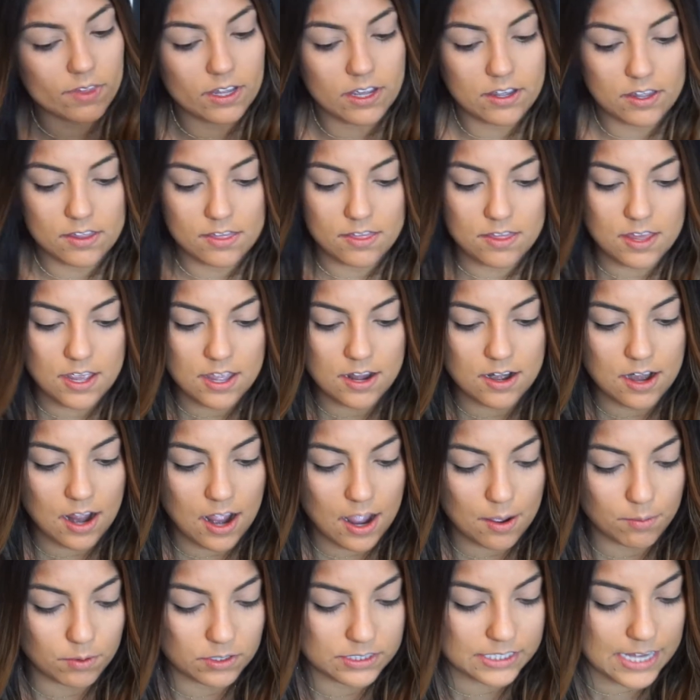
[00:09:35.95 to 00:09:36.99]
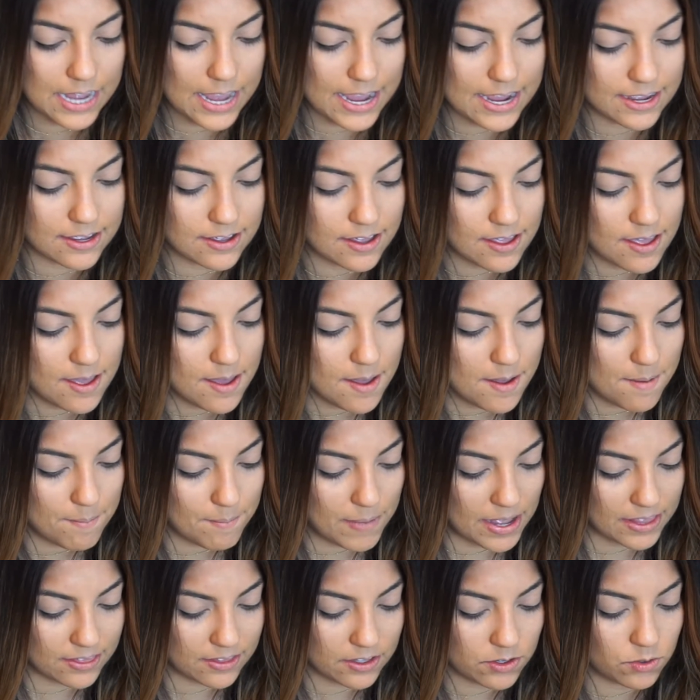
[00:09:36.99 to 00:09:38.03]
And then I will take
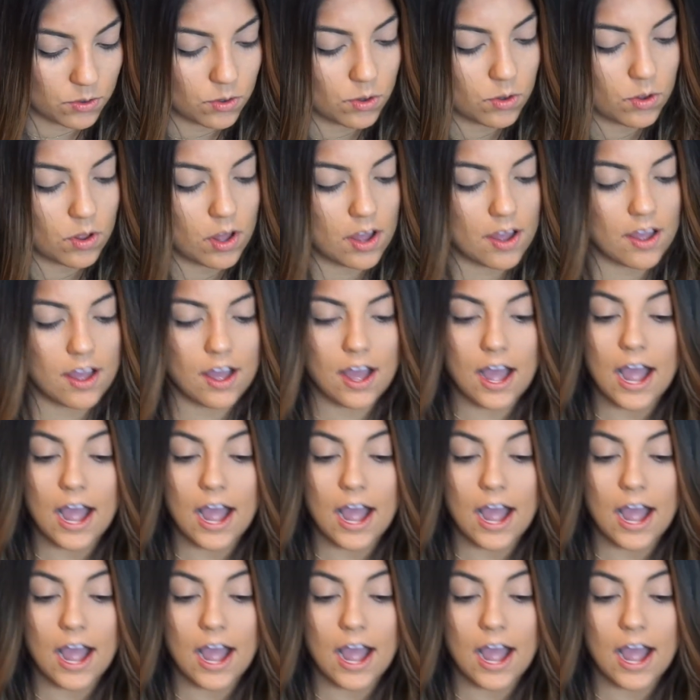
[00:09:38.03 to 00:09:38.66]
my little